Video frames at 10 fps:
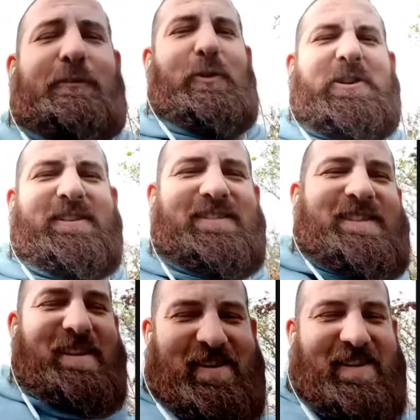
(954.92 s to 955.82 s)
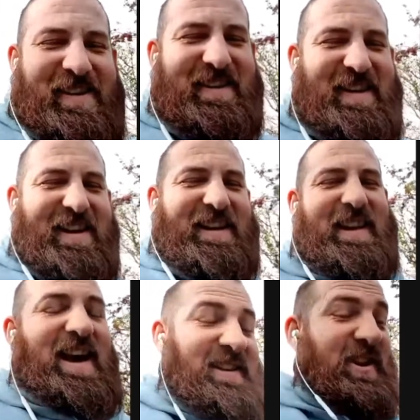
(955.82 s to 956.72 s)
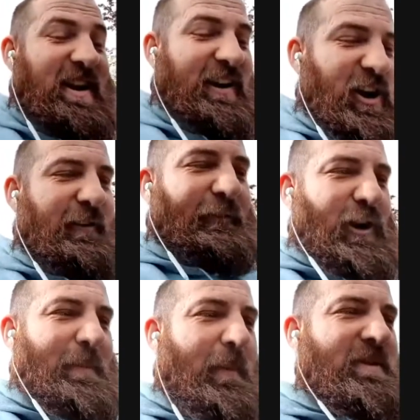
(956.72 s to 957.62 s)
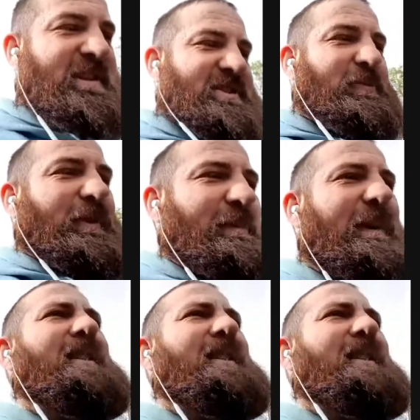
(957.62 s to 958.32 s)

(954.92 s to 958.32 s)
afford it. Nah, it's not I can't afford it. My missus don't want to